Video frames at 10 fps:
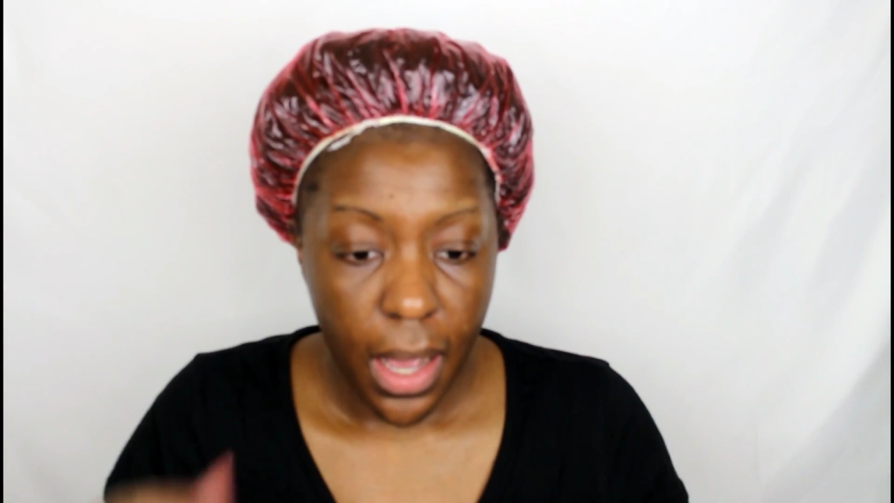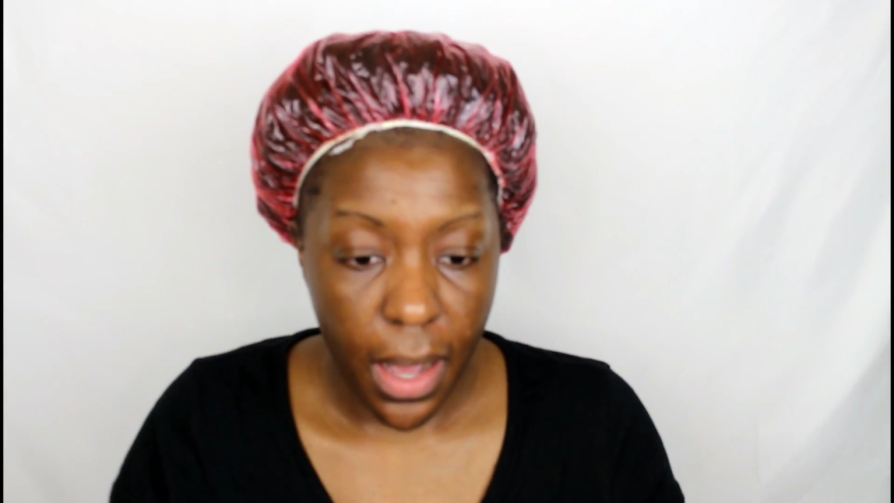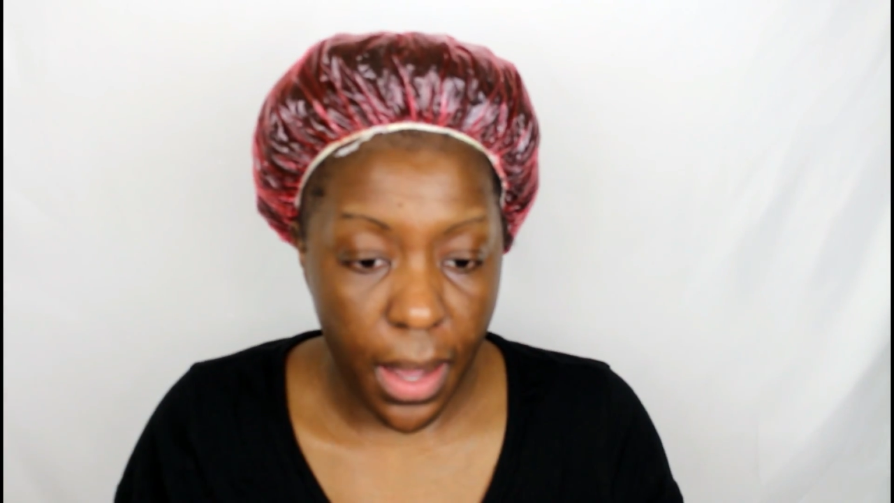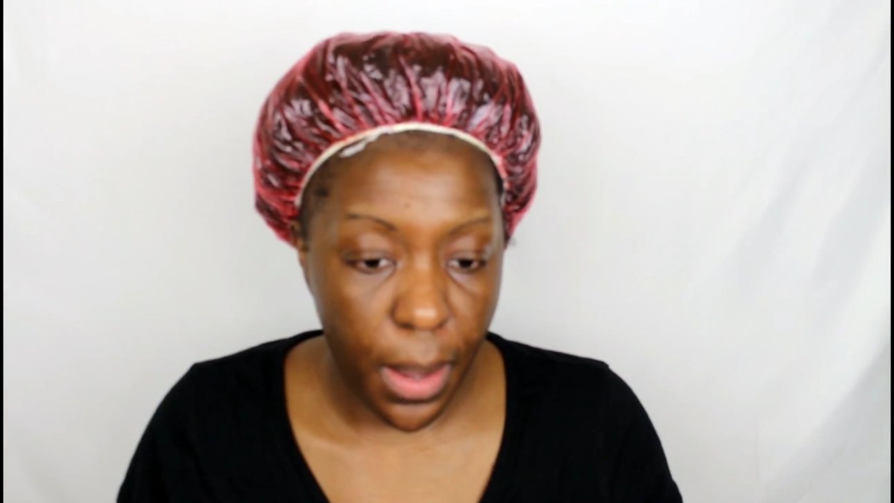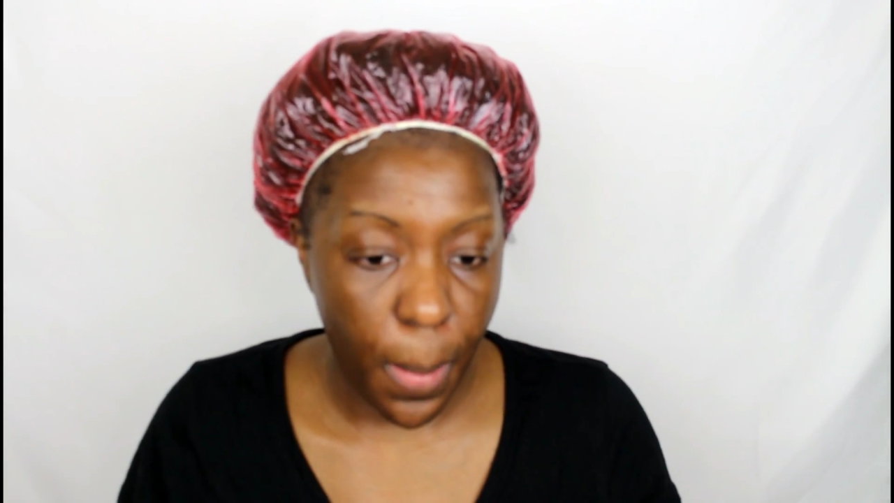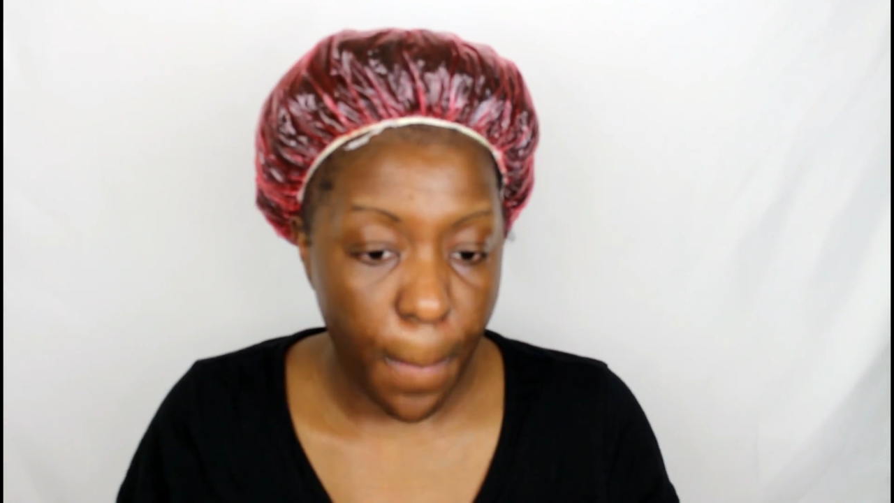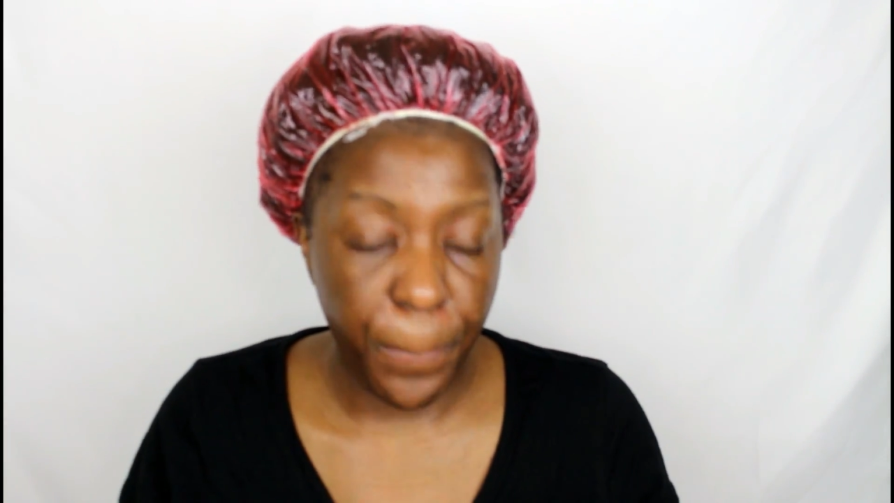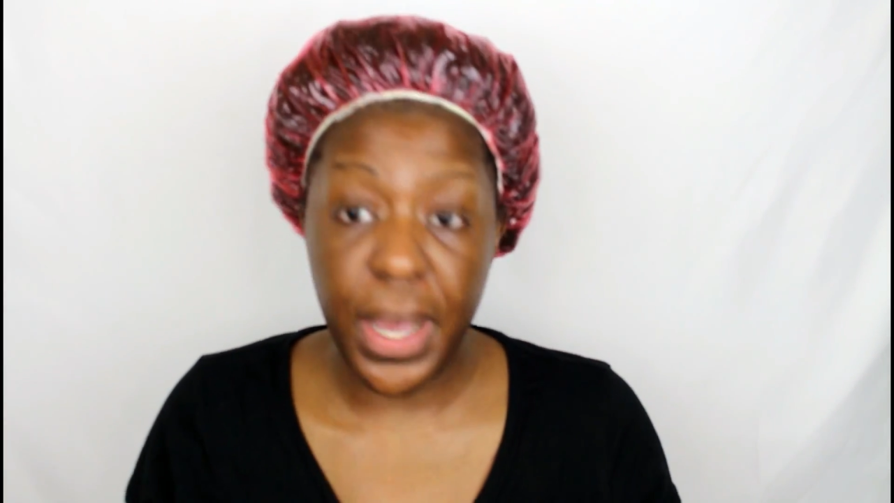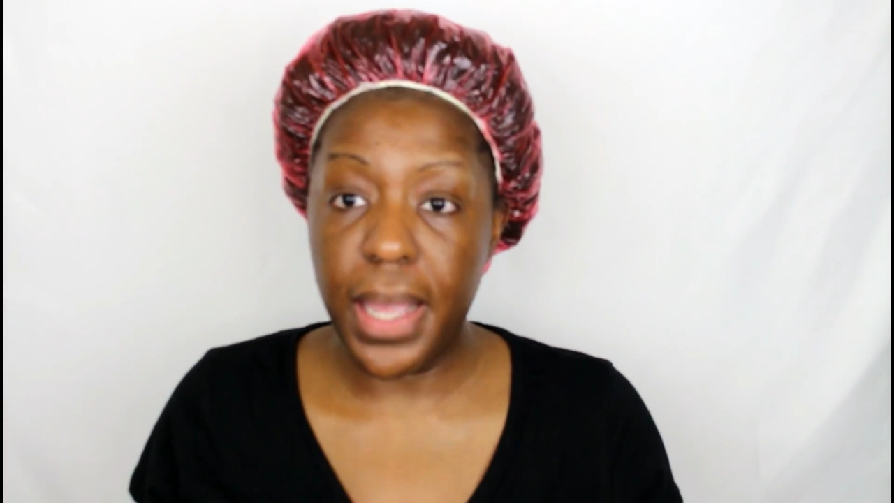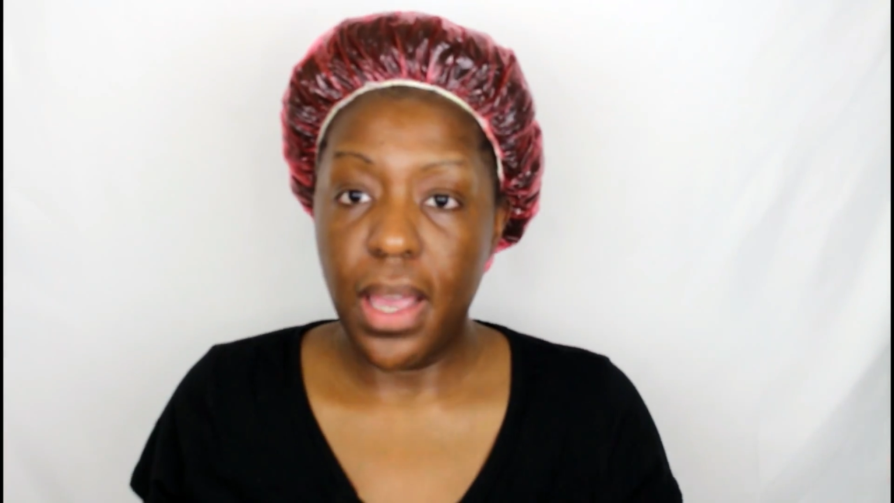
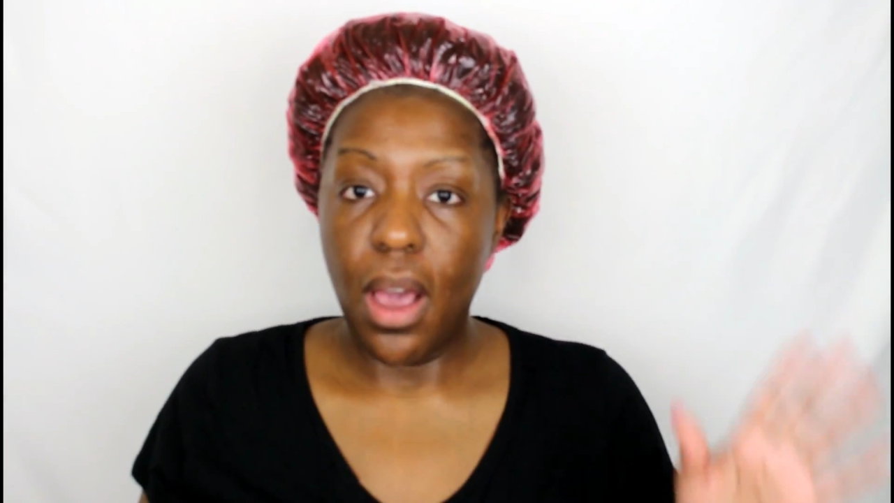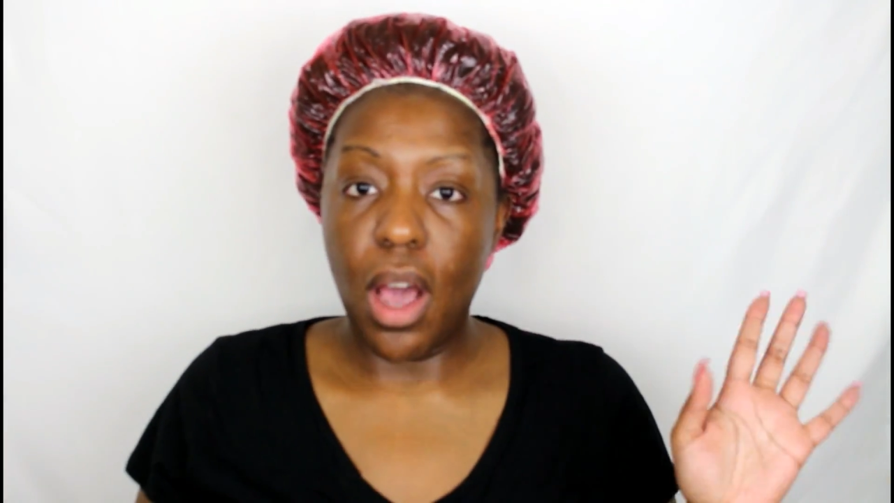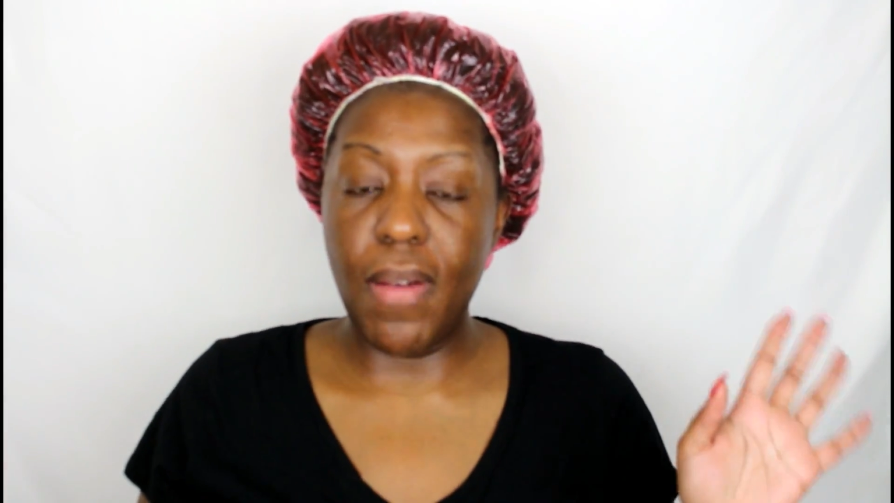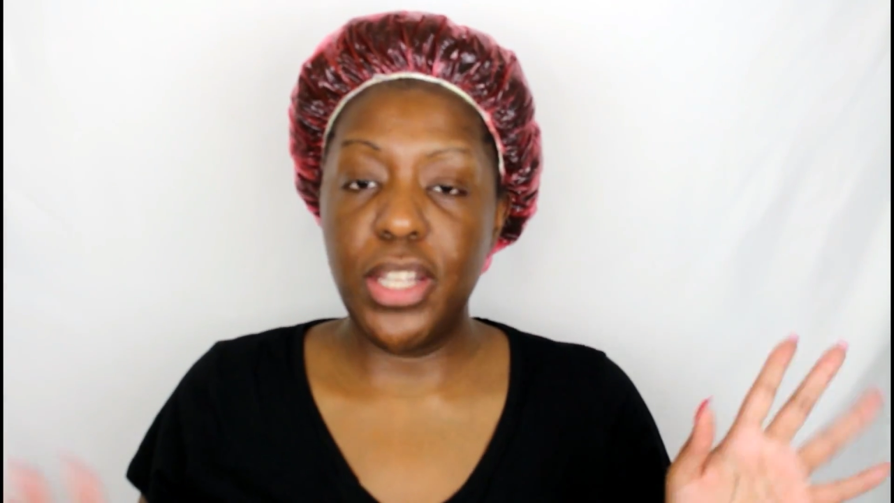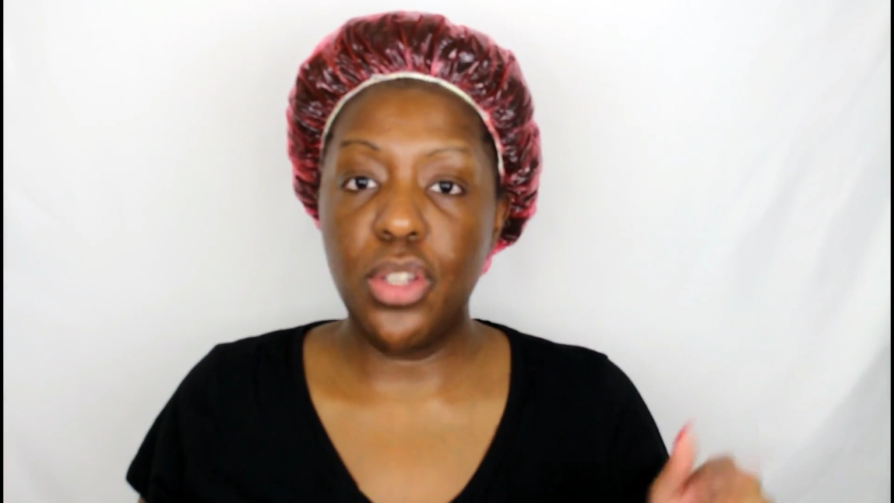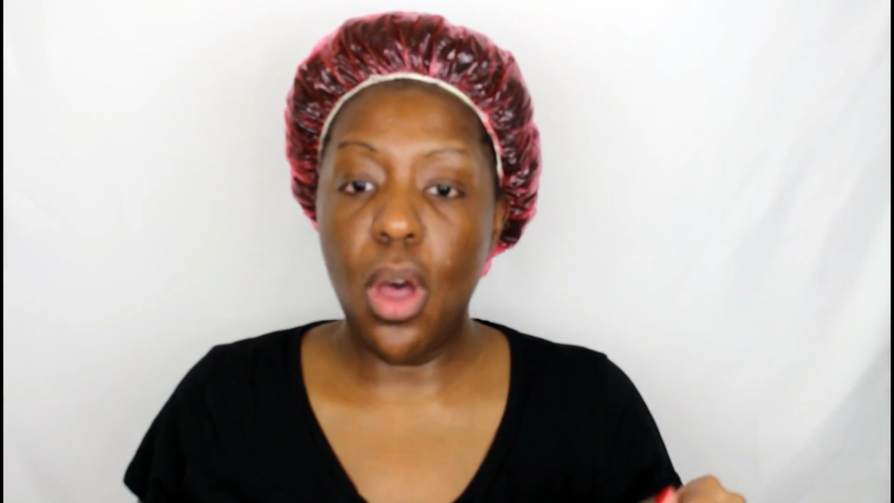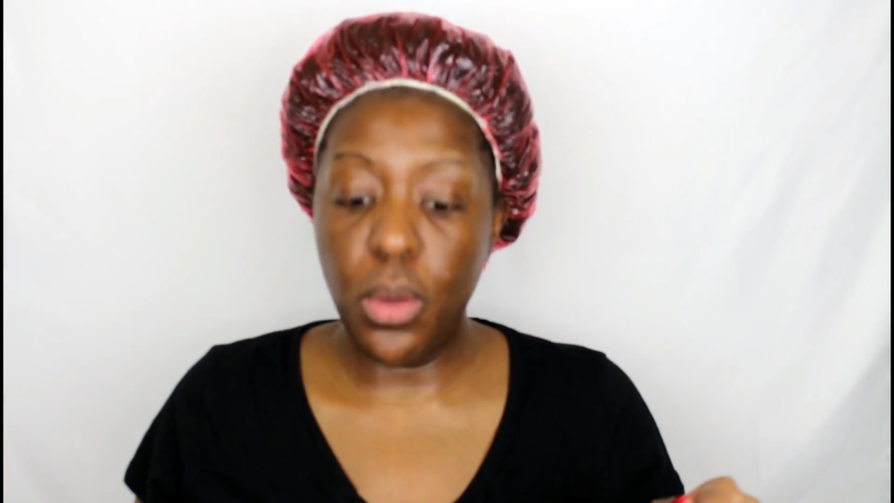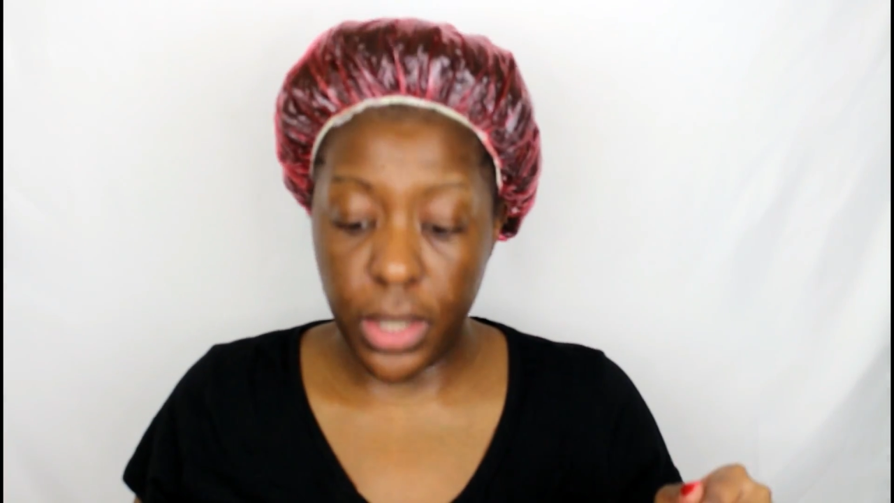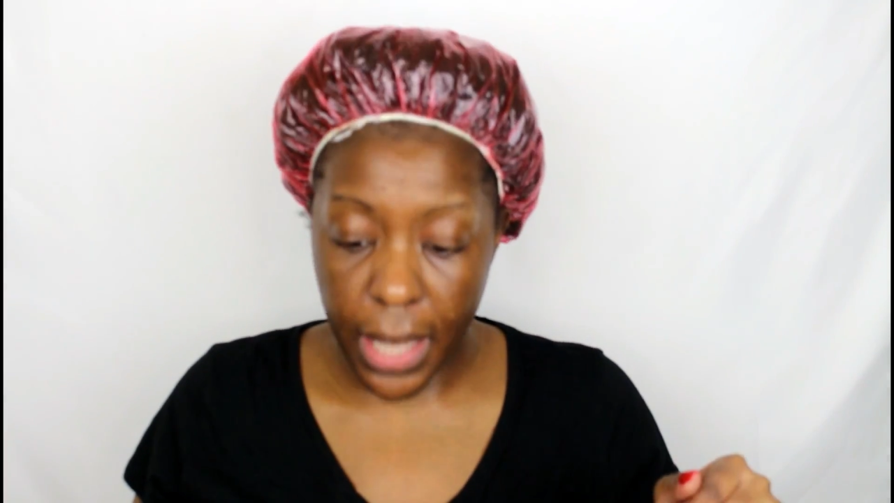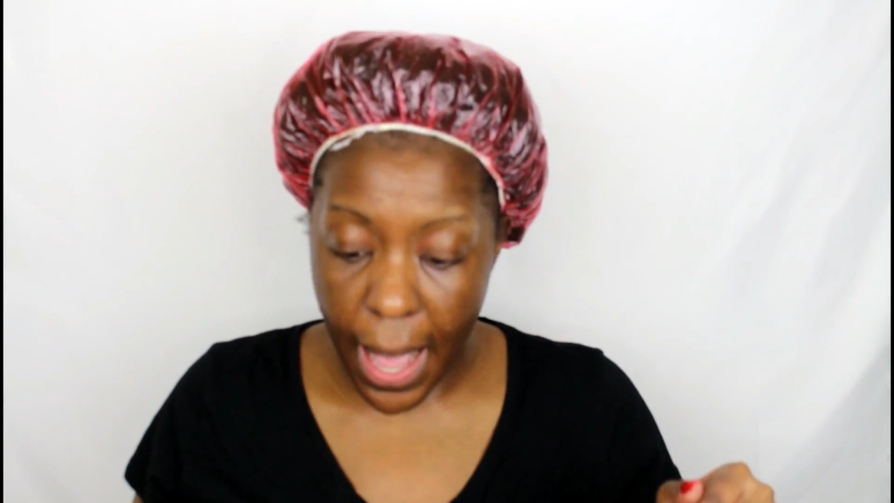But alright,
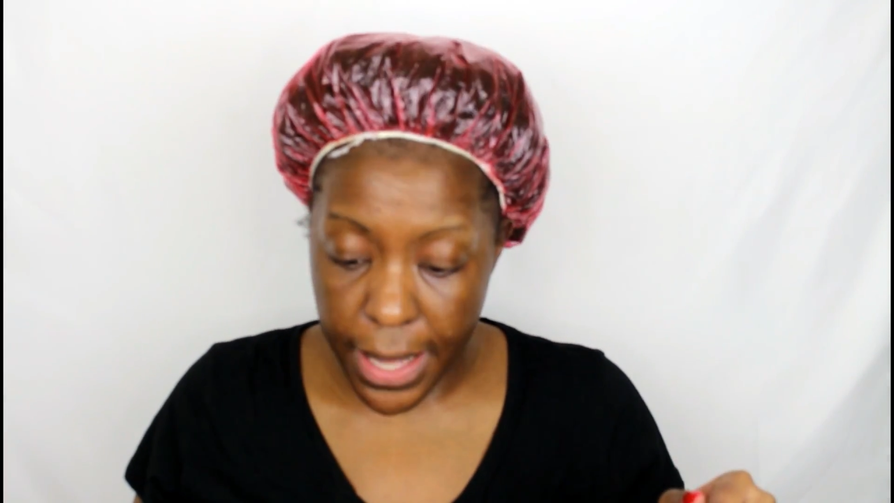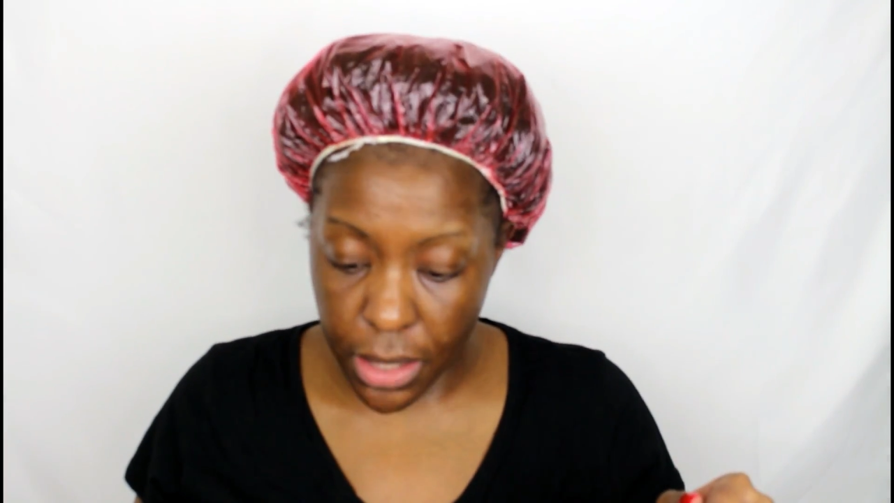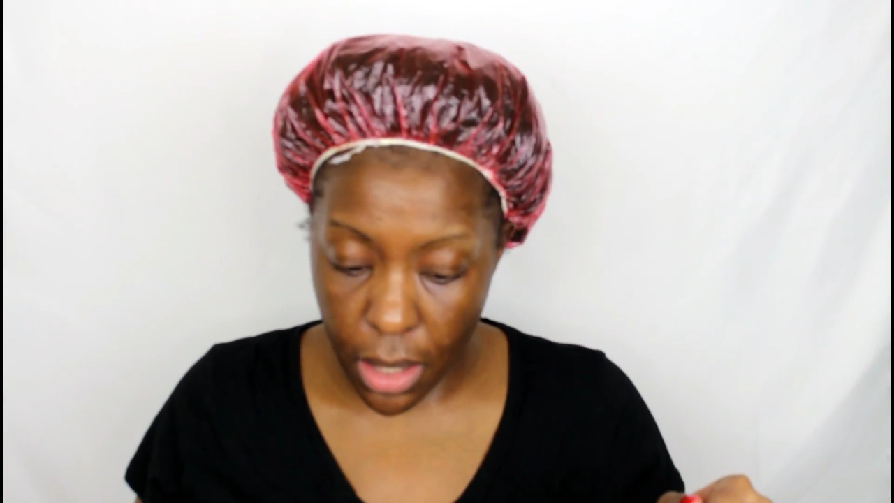so guys,